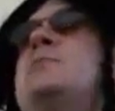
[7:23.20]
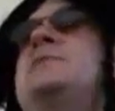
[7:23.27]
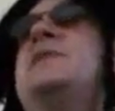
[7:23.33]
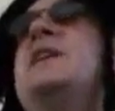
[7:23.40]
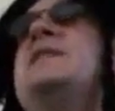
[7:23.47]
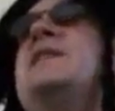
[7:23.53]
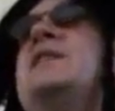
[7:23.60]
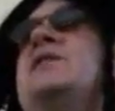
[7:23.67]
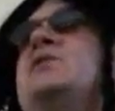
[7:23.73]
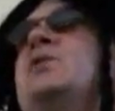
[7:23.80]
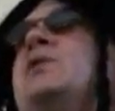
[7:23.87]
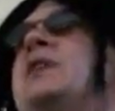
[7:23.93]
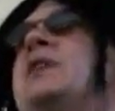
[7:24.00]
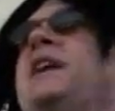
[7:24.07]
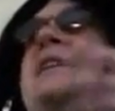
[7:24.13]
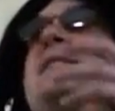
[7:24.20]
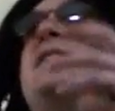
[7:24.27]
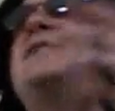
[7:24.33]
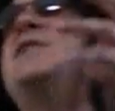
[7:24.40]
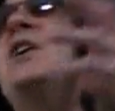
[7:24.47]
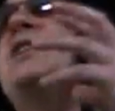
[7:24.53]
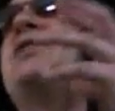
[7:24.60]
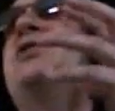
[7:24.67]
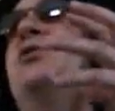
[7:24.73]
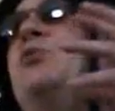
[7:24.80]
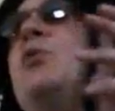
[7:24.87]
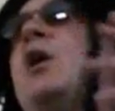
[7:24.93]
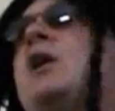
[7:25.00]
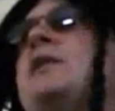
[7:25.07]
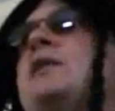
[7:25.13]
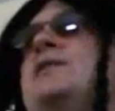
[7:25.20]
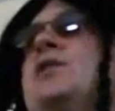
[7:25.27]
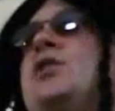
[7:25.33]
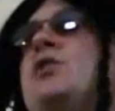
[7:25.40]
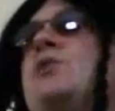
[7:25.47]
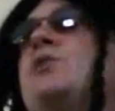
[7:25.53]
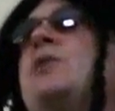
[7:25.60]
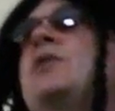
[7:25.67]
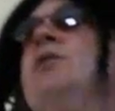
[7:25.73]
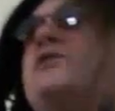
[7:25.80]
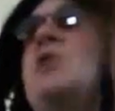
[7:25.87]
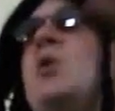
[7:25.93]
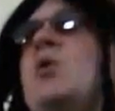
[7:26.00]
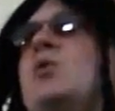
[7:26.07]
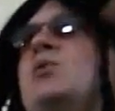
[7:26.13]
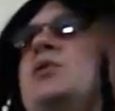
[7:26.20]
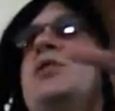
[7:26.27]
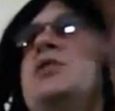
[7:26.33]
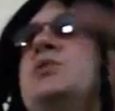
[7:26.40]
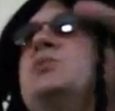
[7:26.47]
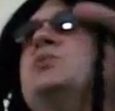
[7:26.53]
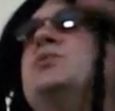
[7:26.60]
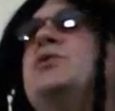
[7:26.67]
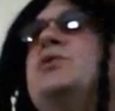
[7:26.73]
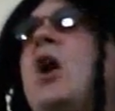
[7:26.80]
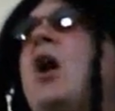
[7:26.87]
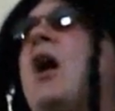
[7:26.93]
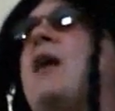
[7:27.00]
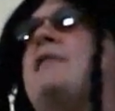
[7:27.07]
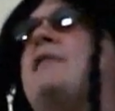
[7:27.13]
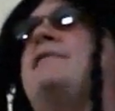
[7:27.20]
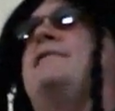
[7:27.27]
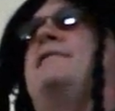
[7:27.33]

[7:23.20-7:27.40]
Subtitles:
but then they sort of got stuck in a rut and their career totally cooled off.